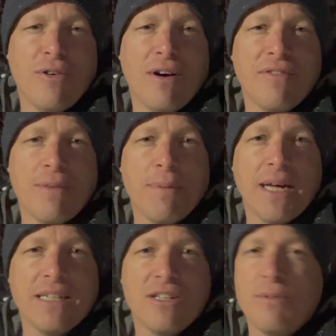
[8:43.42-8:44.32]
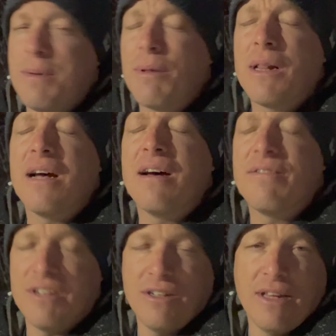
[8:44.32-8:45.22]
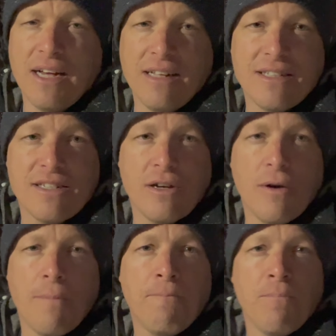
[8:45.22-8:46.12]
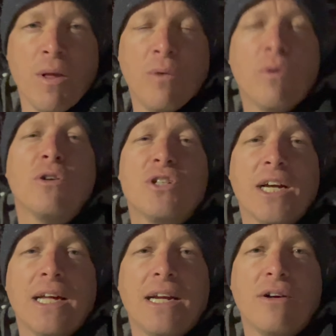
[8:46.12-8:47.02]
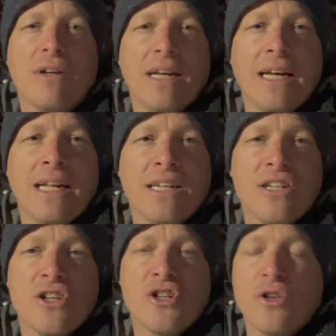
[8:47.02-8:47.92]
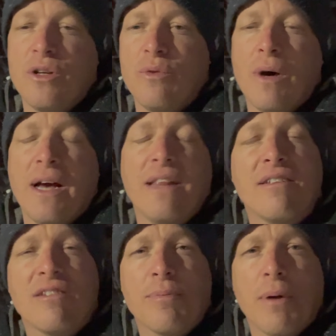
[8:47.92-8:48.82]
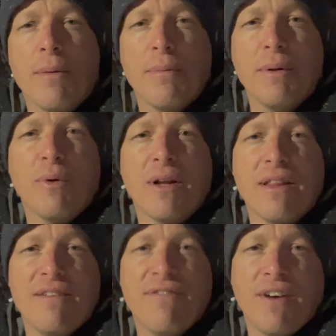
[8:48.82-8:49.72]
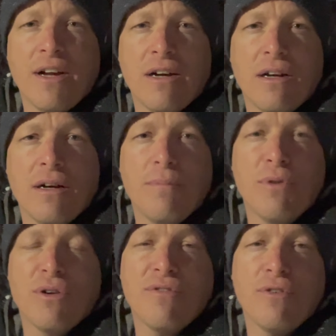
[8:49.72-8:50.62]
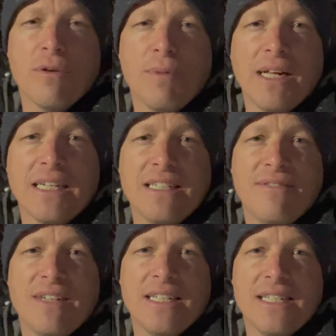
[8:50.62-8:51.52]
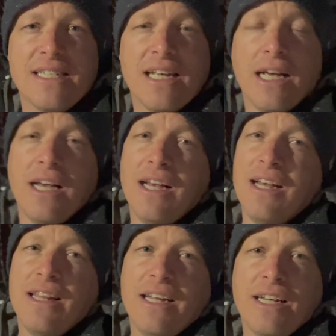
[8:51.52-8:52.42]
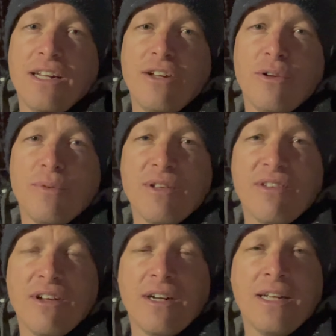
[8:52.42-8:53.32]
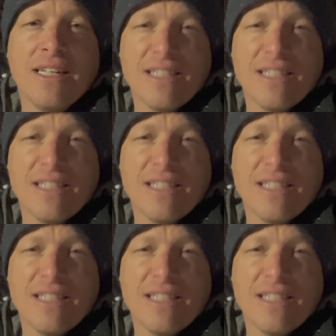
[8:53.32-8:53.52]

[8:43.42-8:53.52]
off the pad too. People love to do that. So we'll go check it out and show you why this is probably one of the funner, more affordable activities that you can do in Whistler. It's